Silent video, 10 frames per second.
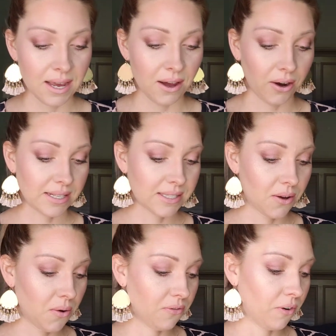All right,
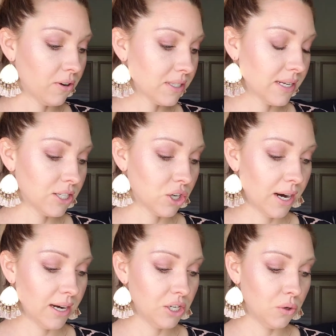so first let's try
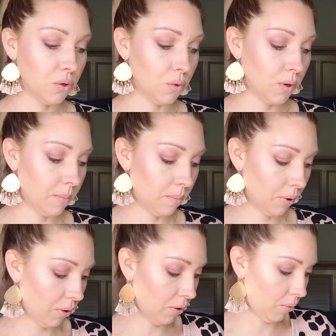to do
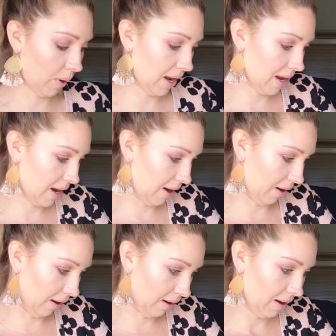Pearl right
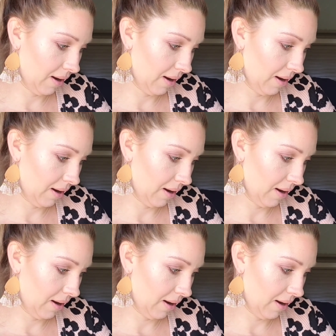here.